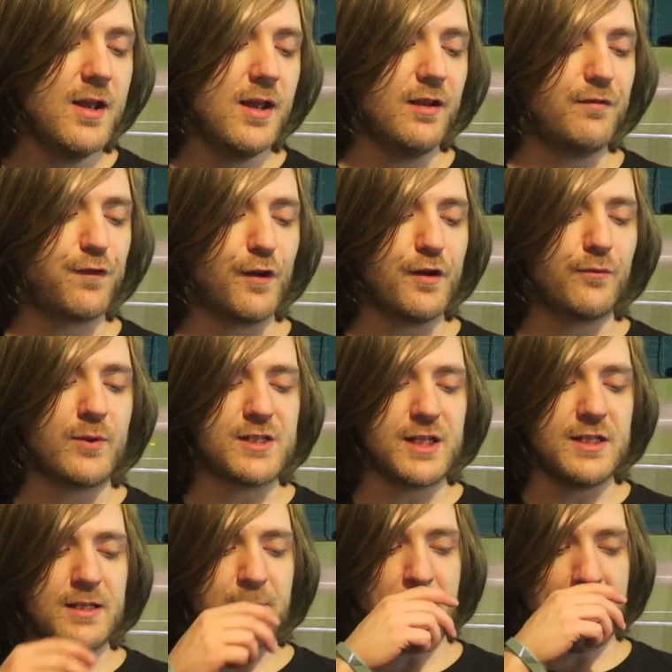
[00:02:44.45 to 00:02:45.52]
in front of which
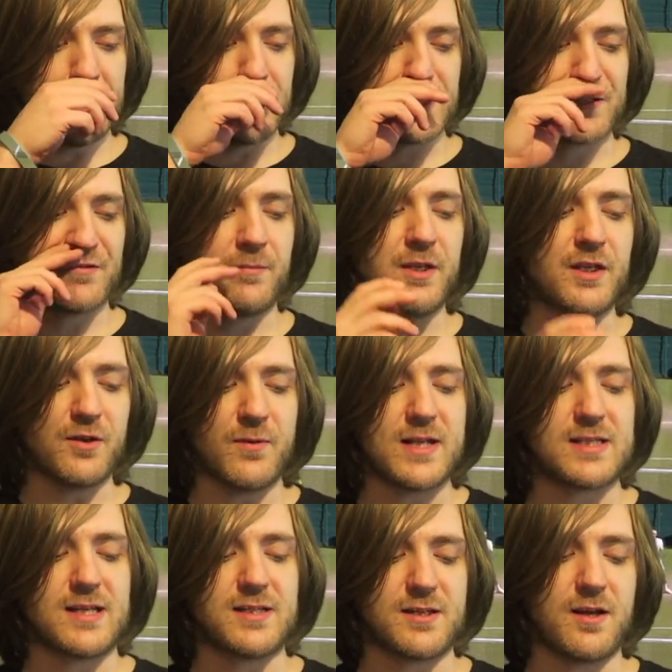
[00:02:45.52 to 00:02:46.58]
independence from the
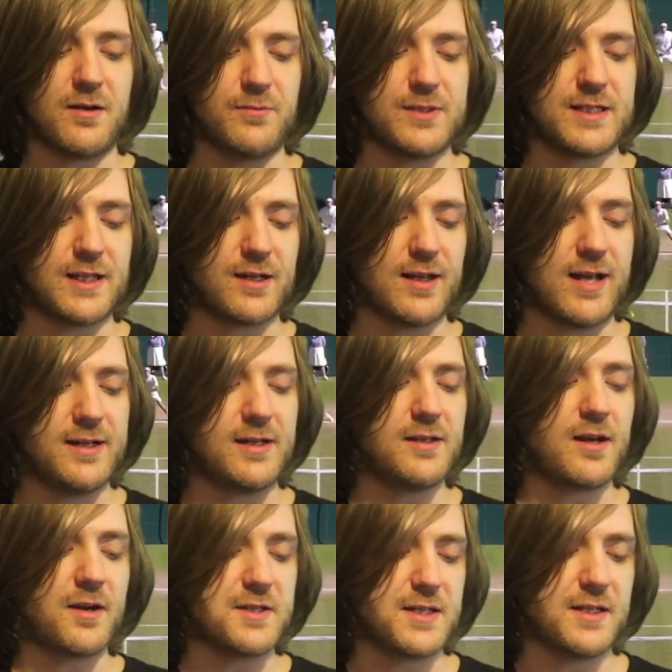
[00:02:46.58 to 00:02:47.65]
USSR was declared in
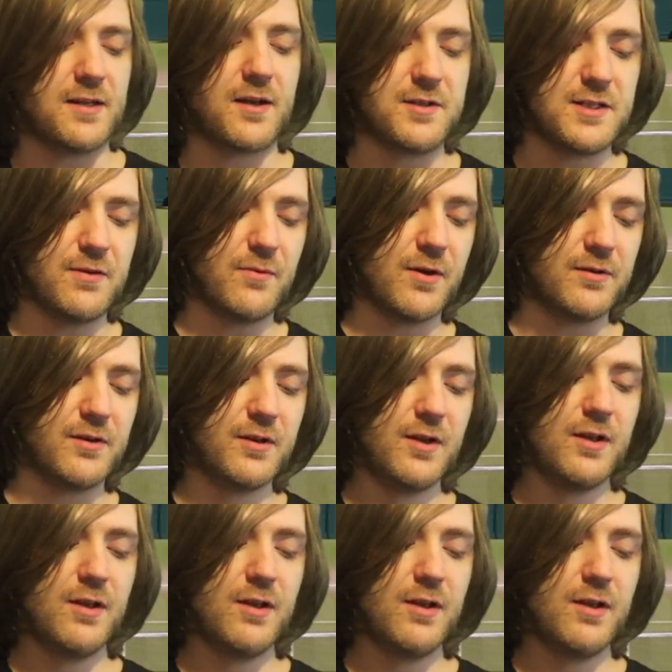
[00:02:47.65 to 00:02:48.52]
1991.